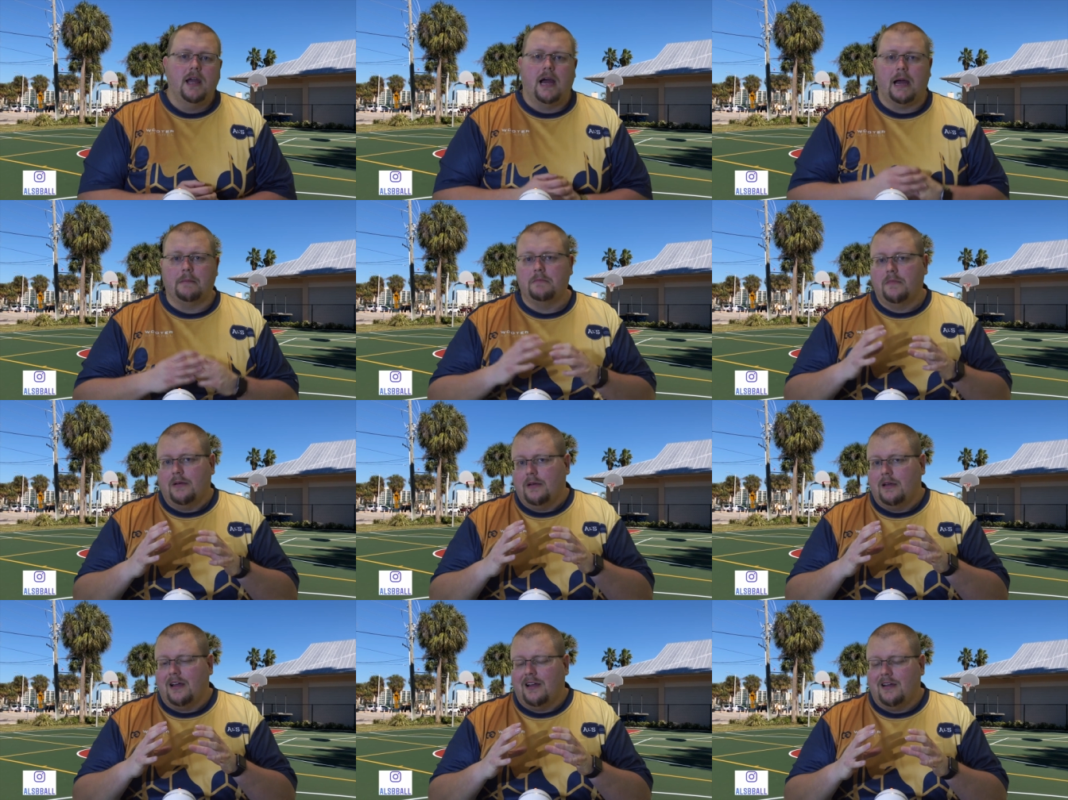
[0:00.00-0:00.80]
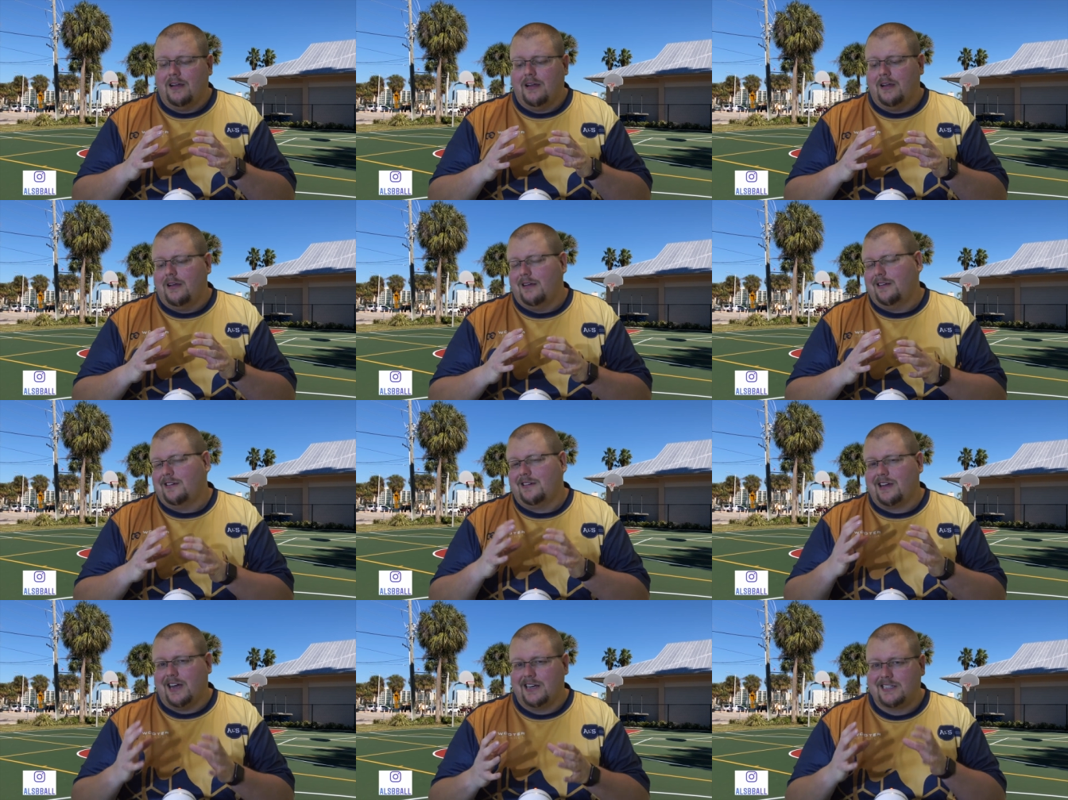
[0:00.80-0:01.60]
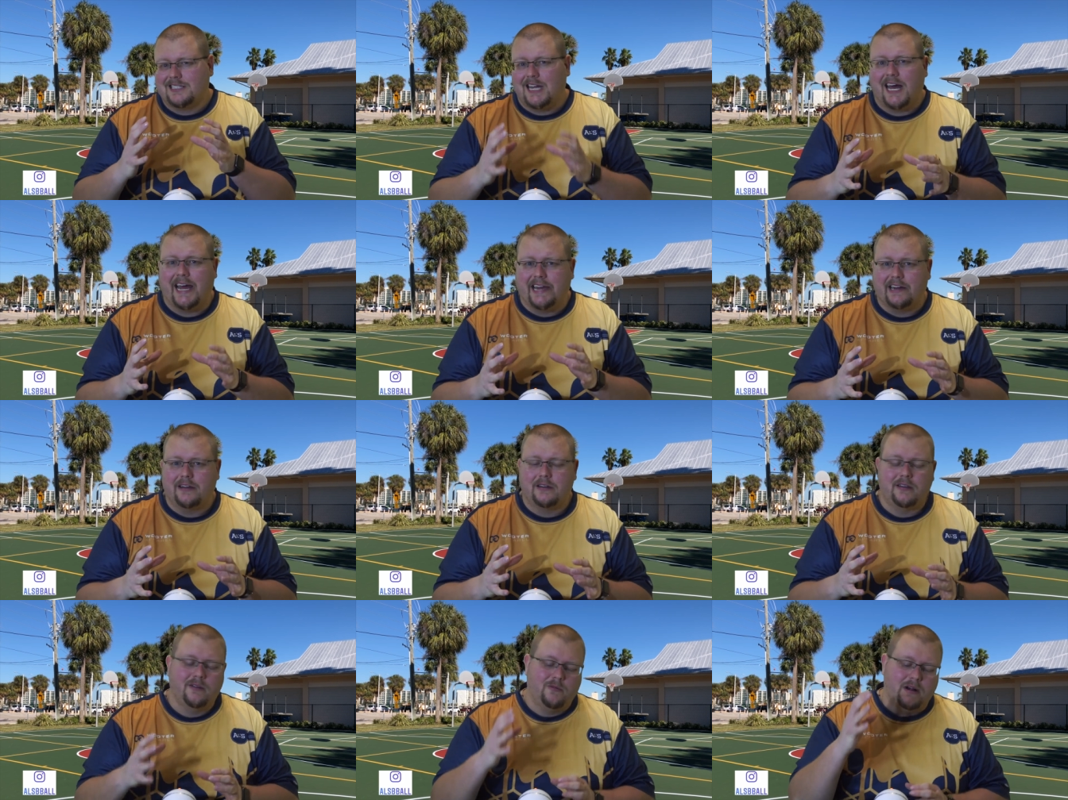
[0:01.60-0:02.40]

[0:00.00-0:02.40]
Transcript: I'm kind of tired.